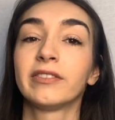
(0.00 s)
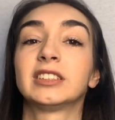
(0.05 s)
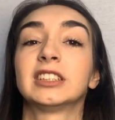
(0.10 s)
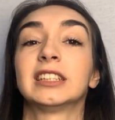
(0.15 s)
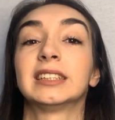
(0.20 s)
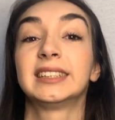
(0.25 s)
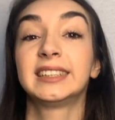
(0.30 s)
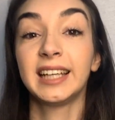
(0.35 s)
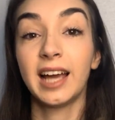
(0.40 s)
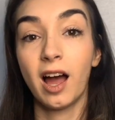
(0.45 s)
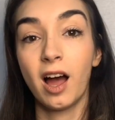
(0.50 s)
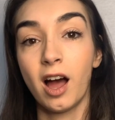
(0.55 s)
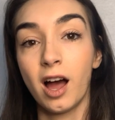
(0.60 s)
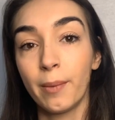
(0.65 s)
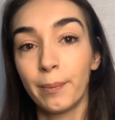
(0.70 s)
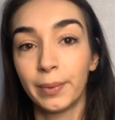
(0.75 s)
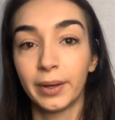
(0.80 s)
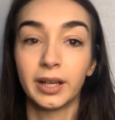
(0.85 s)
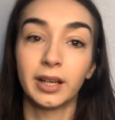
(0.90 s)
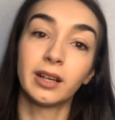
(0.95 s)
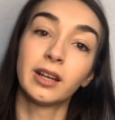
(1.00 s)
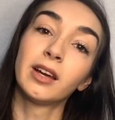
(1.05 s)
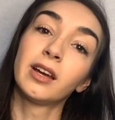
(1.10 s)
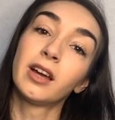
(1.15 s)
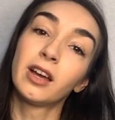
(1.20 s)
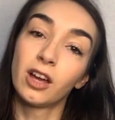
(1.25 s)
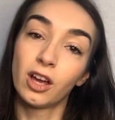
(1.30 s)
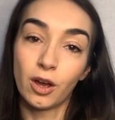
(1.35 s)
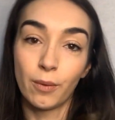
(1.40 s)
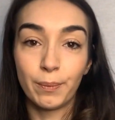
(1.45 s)
to sit up and
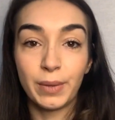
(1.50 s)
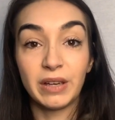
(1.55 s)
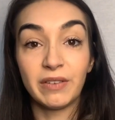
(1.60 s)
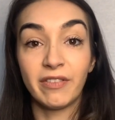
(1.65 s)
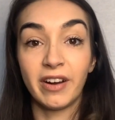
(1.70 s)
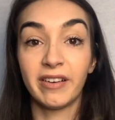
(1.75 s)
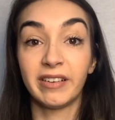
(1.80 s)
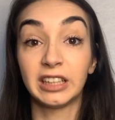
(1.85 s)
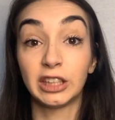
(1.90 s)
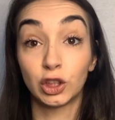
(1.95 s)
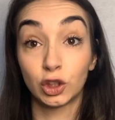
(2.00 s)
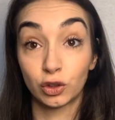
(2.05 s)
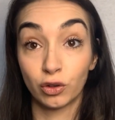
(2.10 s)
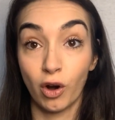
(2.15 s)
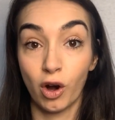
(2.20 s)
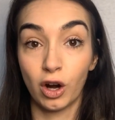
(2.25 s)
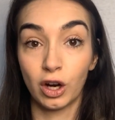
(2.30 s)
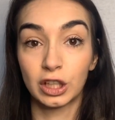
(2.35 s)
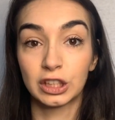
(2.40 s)
be very strong.